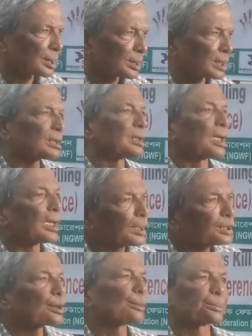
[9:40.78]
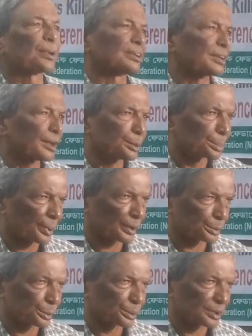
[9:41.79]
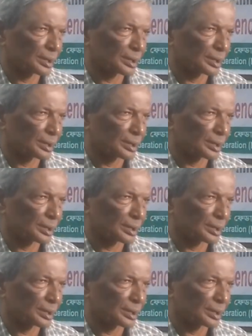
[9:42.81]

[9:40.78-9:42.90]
in any of the green factory.